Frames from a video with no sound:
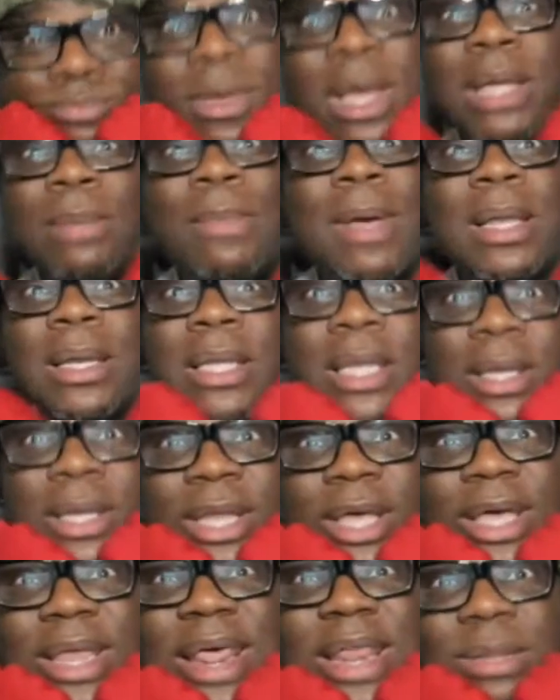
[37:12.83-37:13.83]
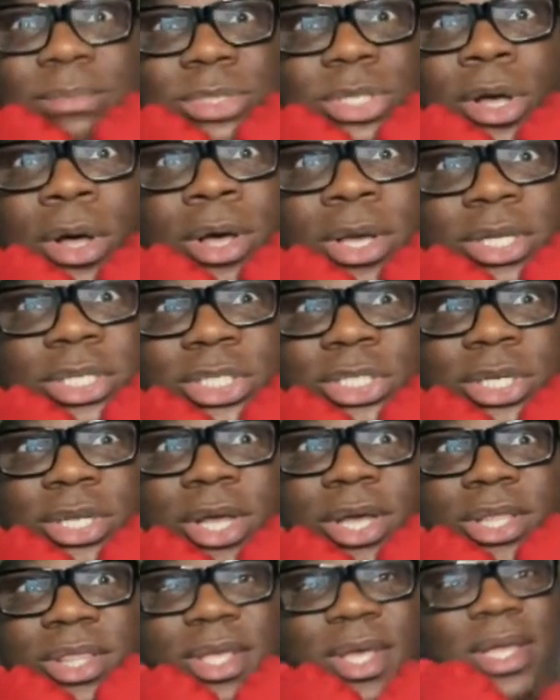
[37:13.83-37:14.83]
like like look, looking at them talking shit
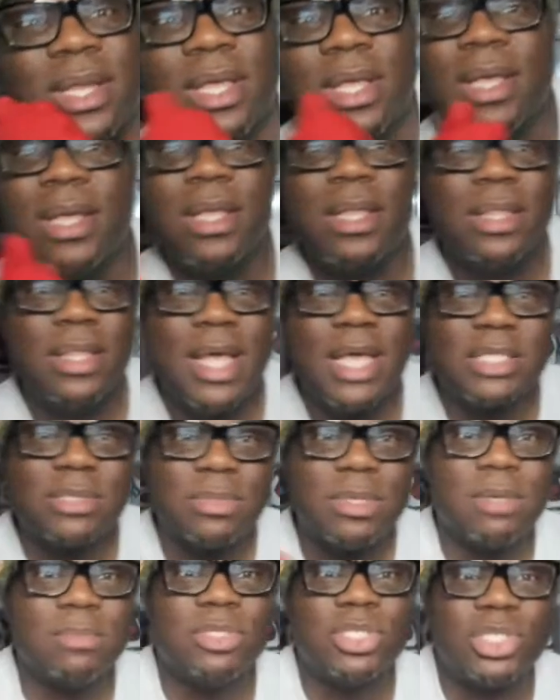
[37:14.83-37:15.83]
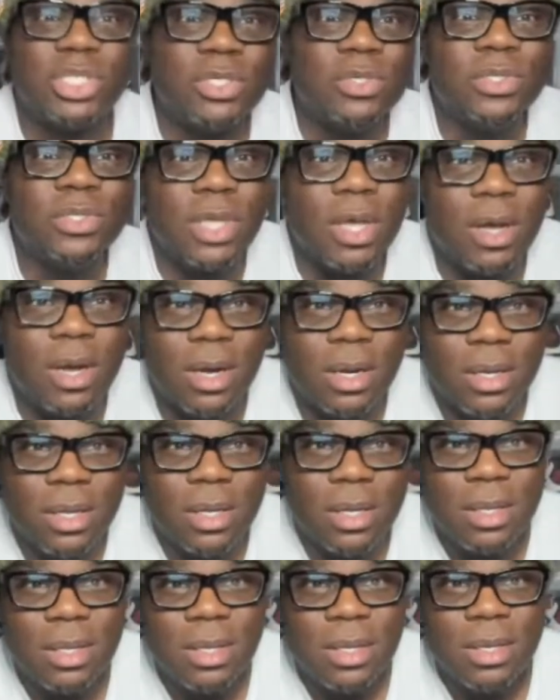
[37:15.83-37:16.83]
like that. That's when those shoes are.
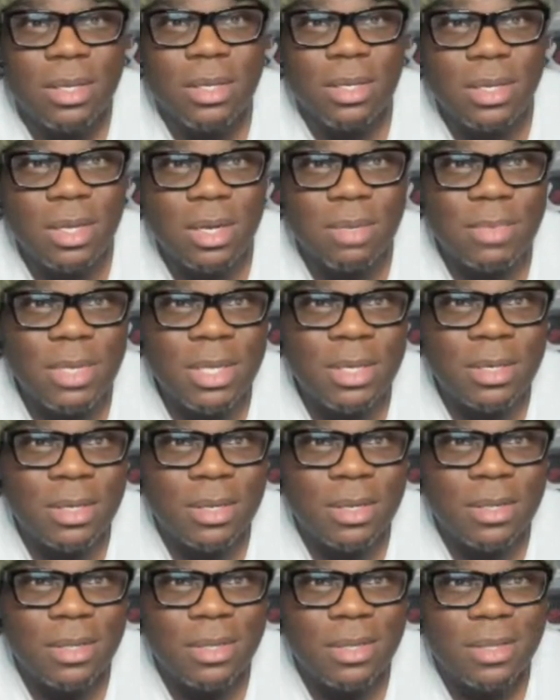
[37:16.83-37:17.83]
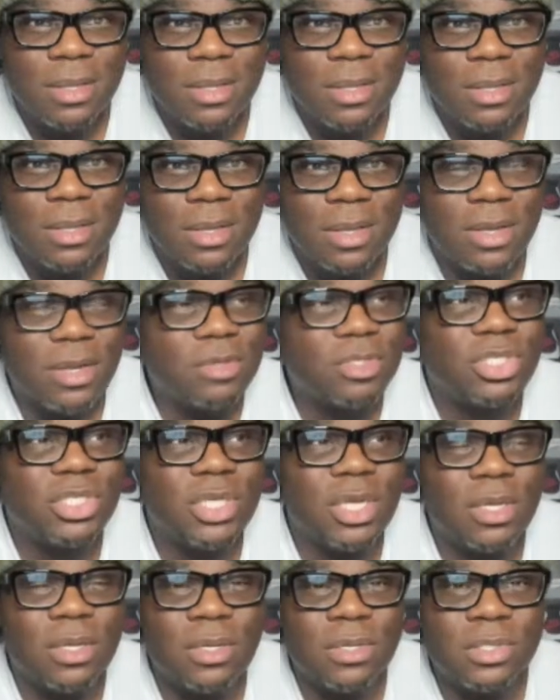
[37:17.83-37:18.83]
You know what I mean? Are those
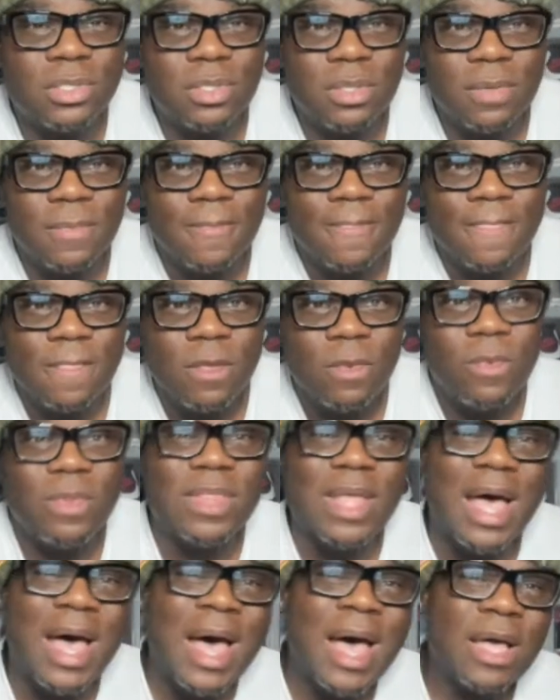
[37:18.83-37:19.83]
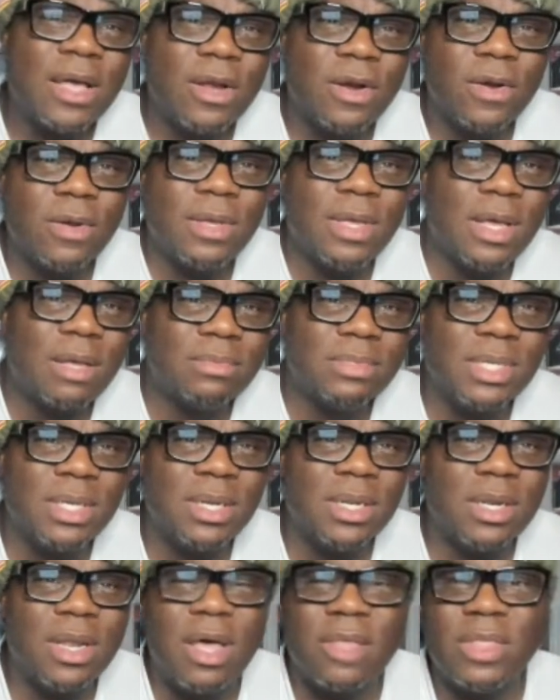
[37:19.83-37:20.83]
shows when the hot girl comes
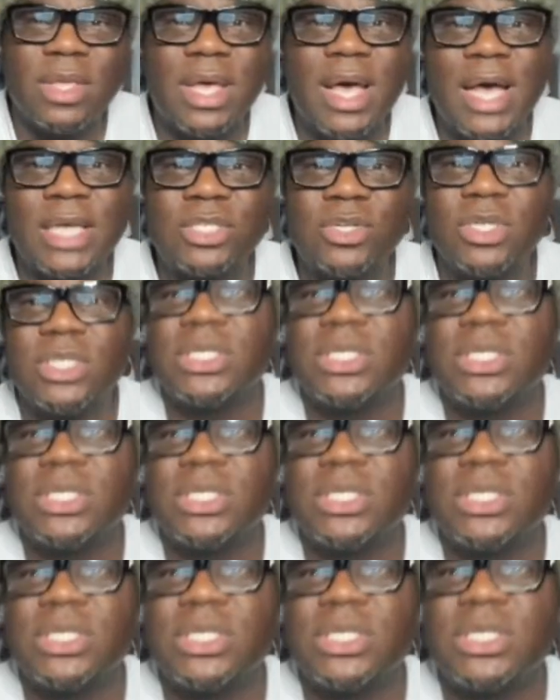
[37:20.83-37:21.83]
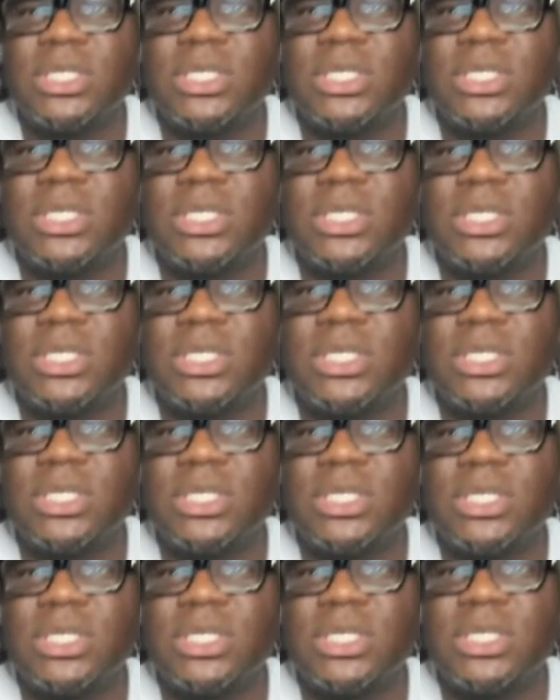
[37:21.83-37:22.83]
in and all the guys are just like,
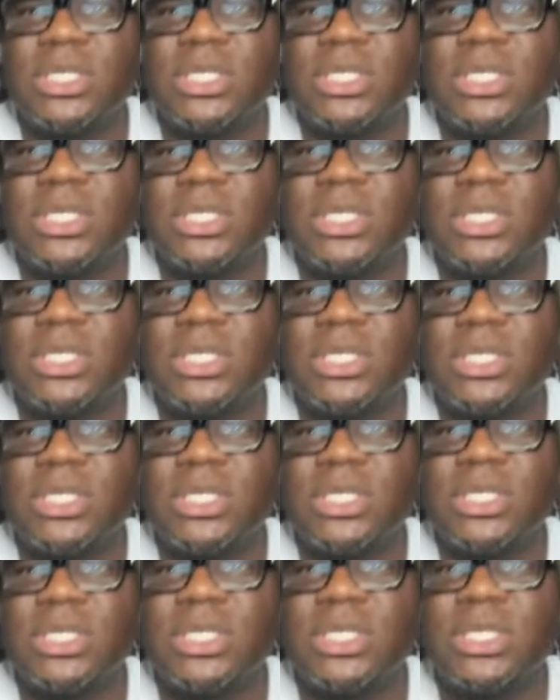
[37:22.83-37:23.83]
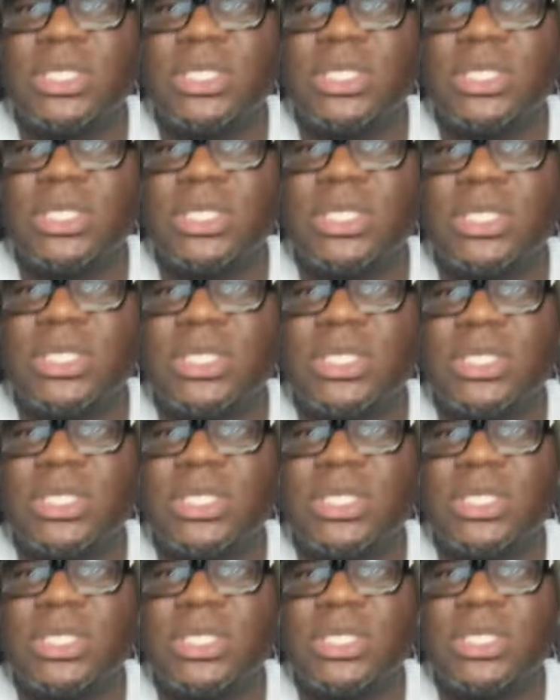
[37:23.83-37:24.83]
you know what I mean? Like when you got a
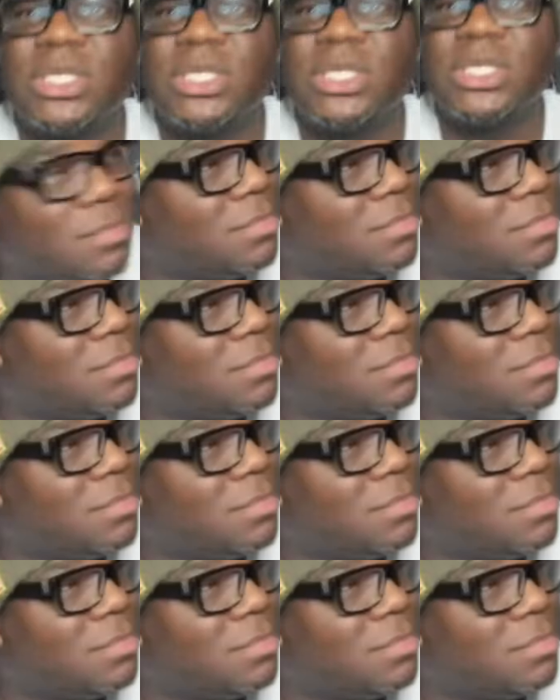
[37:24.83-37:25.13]
damn